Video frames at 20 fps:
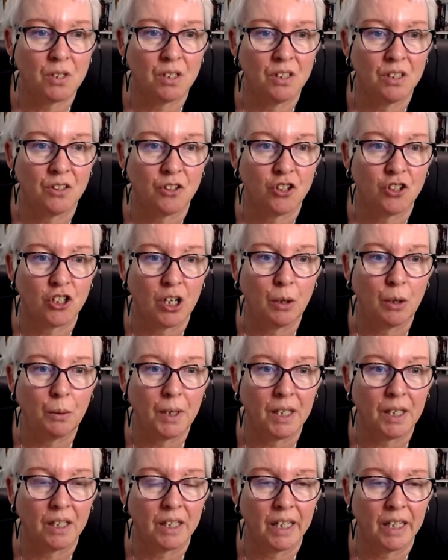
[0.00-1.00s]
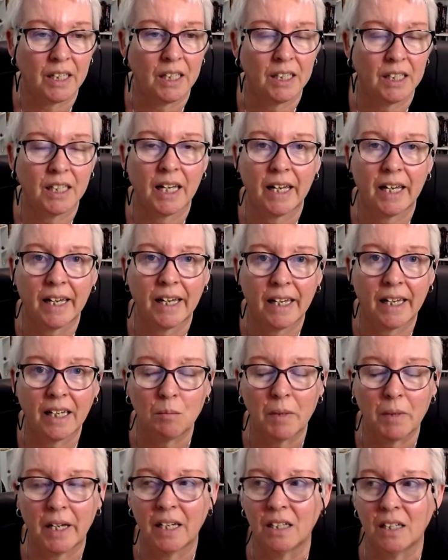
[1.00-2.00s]
is showing that it
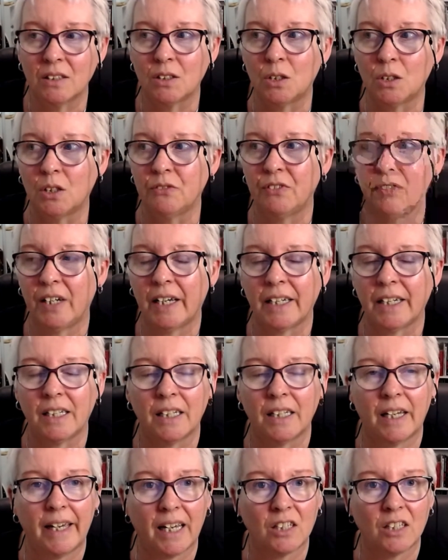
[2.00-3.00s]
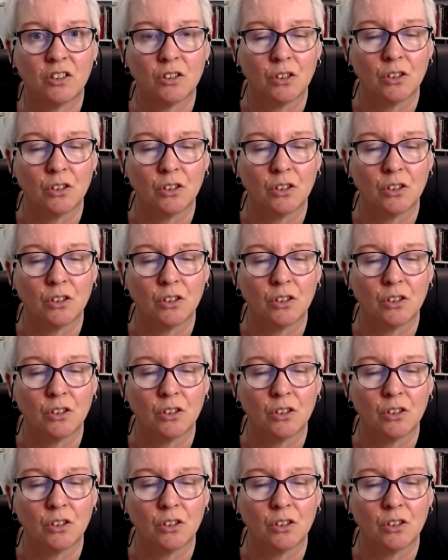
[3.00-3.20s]
came out of an act